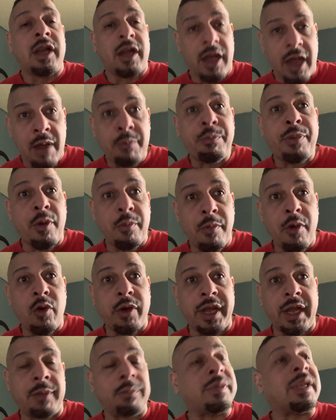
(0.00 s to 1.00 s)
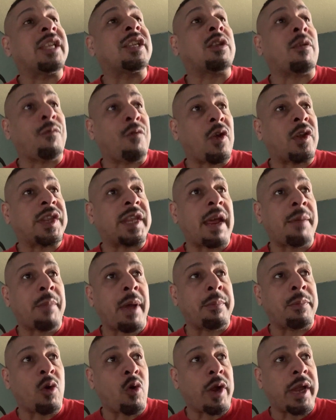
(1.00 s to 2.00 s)
I'm promoting him. This is the first time
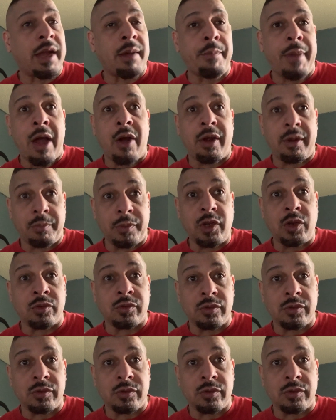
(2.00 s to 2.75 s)
I'm knowing about him too.